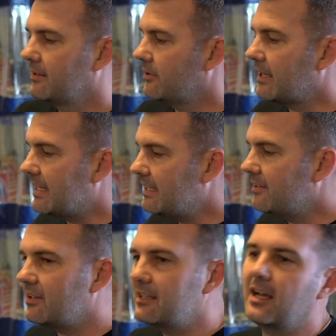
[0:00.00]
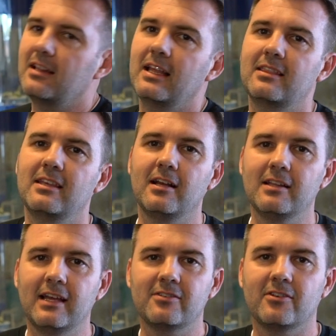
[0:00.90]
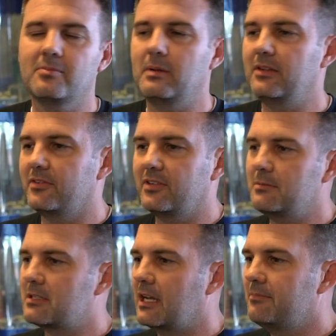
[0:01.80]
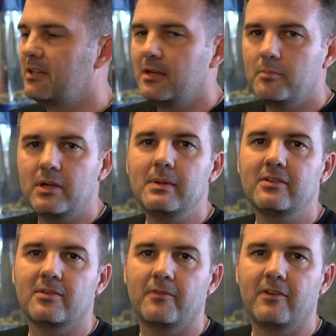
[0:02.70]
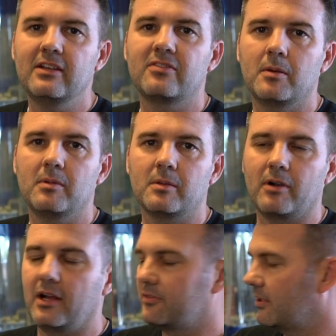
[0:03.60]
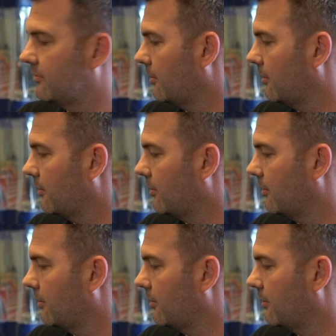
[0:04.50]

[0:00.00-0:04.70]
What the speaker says: They're not easy, not like the LS's, but at the same time, pretty much a very similar process.